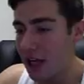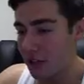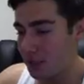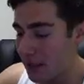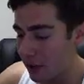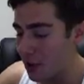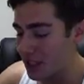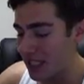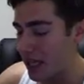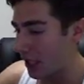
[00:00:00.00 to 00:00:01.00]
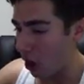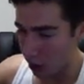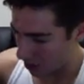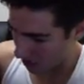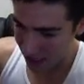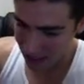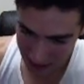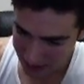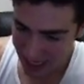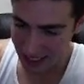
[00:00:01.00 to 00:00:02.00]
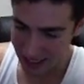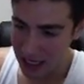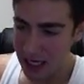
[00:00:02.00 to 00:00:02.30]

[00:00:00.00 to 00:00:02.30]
There's people who say like, "Oh, it's going to be this date."